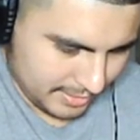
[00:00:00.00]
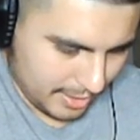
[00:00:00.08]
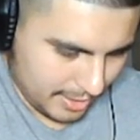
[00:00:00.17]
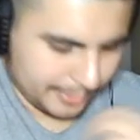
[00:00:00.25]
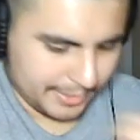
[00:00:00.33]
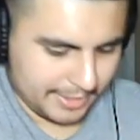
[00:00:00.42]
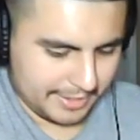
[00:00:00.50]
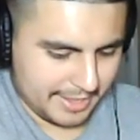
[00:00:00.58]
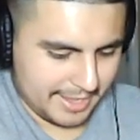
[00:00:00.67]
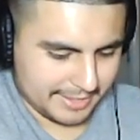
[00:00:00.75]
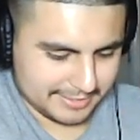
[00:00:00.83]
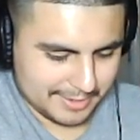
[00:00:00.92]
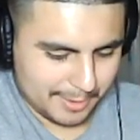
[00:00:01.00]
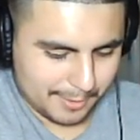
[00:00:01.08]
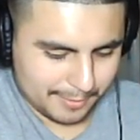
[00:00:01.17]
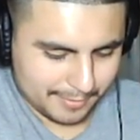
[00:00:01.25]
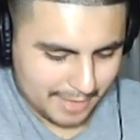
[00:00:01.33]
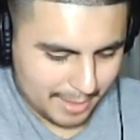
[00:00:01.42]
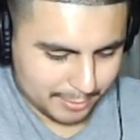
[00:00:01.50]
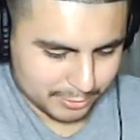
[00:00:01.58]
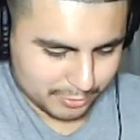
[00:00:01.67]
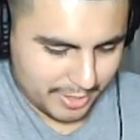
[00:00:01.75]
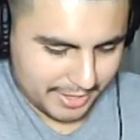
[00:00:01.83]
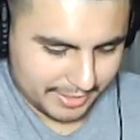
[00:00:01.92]
Okay, yeah, so I was
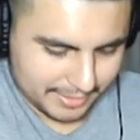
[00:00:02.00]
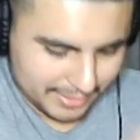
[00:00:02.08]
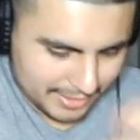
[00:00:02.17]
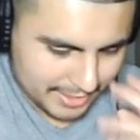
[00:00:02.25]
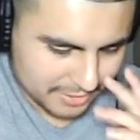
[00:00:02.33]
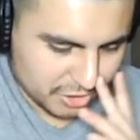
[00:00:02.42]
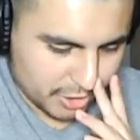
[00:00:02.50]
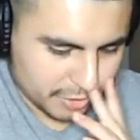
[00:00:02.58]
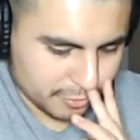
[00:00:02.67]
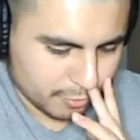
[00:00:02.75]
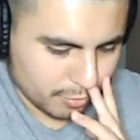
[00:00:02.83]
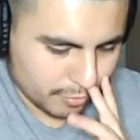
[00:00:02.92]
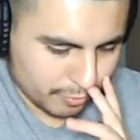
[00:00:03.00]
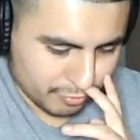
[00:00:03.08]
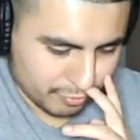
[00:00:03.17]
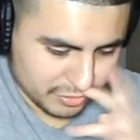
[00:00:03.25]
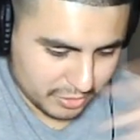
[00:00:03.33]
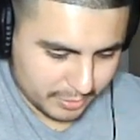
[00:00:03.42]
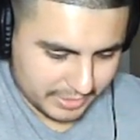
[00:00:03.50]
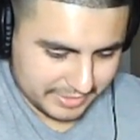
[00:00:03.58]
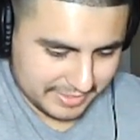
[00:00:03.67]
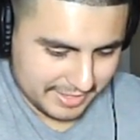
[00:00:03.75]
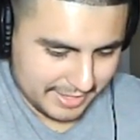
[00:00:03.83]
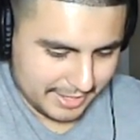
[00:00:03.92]
right. So he
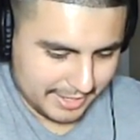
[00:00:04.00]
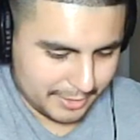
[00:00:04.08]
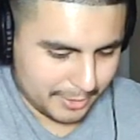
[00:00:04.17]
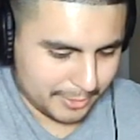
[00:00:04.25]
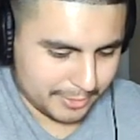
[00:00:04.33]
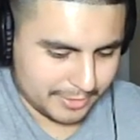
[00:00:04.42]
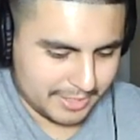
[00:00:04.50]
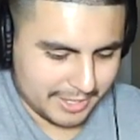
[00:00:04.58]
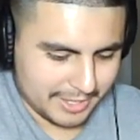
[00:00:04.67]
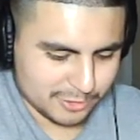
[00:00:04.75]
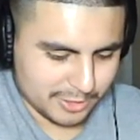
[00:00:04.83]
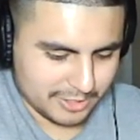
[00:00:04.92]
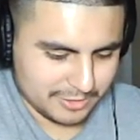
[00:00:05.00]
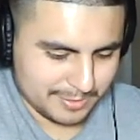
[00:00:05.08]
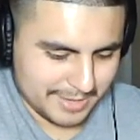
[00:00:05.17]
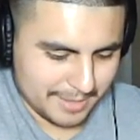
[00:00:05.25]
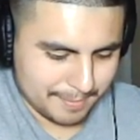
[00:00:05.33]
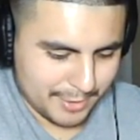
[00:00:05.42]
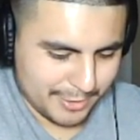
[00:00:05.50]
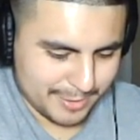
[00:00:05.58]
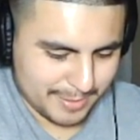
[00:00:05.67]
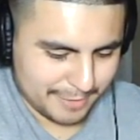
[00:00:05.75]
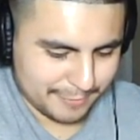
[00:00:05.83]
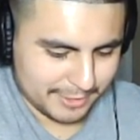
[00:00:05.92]
said, and y'all can't trace me, I'm burying
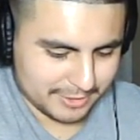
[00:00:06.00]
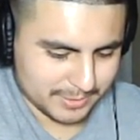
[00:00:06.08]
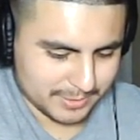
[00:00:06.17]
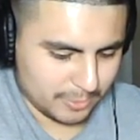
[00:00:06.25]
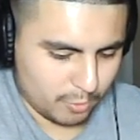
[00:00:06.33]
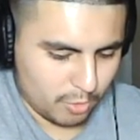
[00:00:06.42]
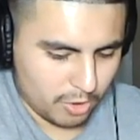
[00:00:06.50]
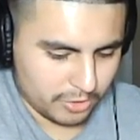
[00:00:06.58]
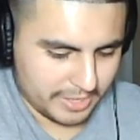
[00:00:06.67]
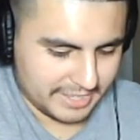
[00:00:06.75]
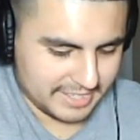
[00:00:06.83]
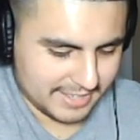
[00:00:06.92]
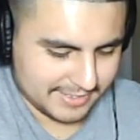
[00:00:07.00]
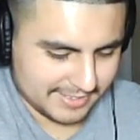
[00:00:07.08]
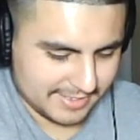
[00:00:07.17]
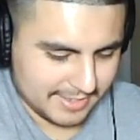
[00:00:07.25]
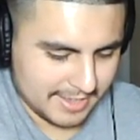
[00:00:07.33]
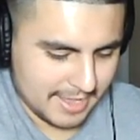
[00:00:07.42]
my victims in the wall like Gacy.